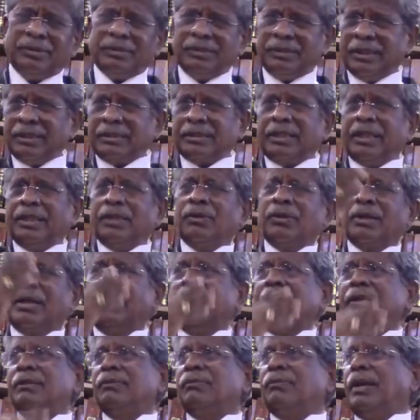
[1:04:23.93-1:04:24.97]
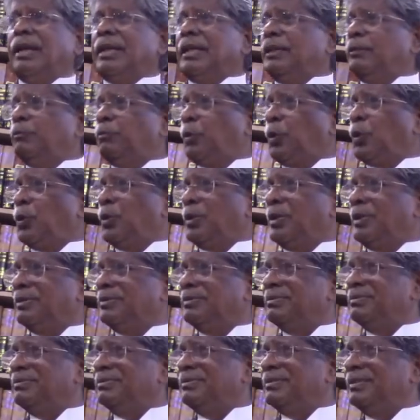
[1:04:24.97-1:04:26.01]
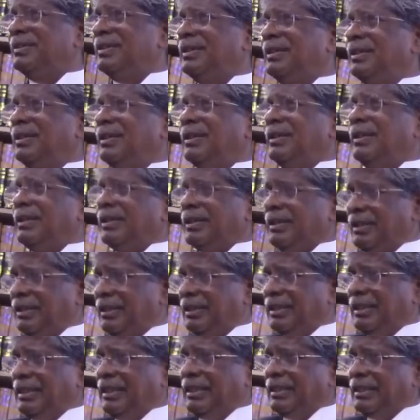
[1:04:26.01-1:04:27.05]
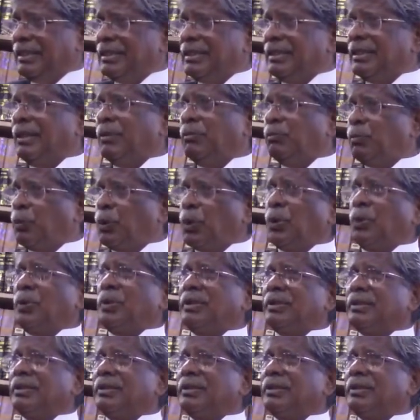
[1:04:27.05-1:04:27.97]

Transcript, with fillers: just I have read what is proved, the term proved,